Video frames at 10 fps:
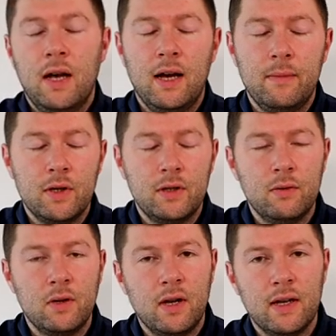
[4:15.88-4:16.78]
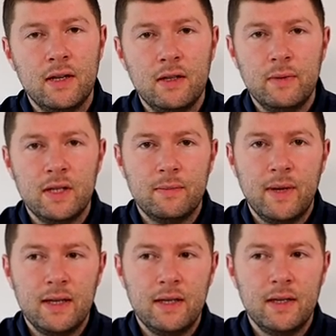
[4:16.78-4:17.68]
how much you are likely to be
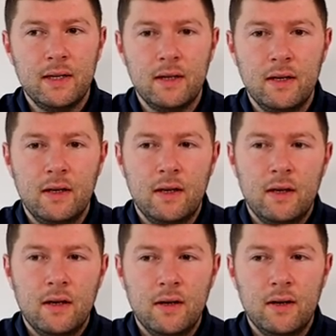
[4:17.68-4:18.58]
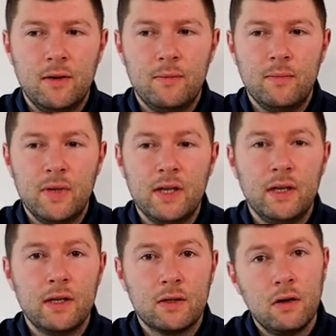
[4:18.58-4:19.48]
spending. Um,
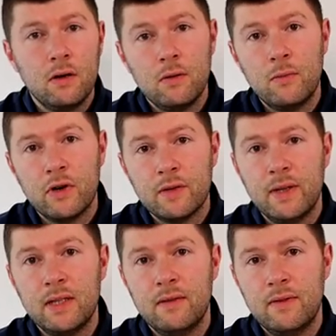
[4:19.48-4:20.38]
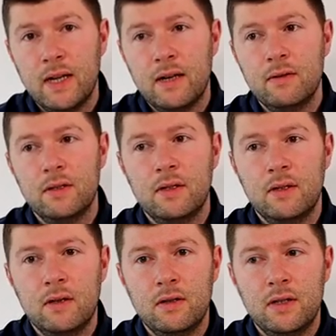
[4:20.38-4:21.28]
it, has got a lot more expensive now
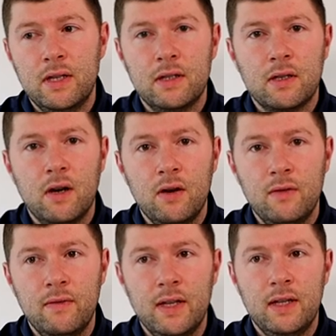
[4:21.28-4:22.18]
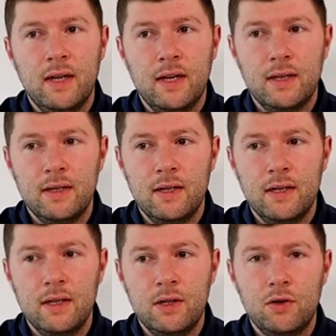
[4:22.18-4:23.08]
uh, since COVID and
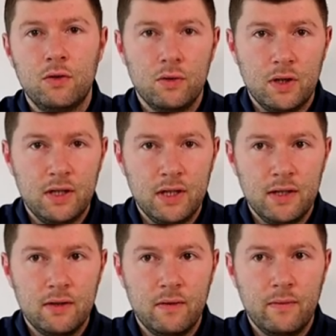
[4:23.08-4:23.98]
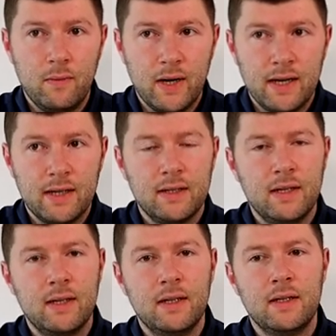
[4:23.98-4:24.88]
the shortages of wax
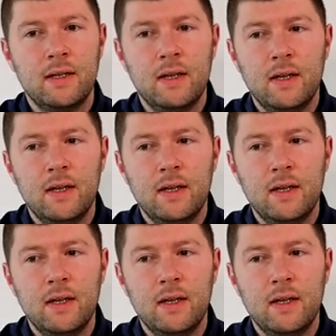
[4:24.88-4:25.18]
and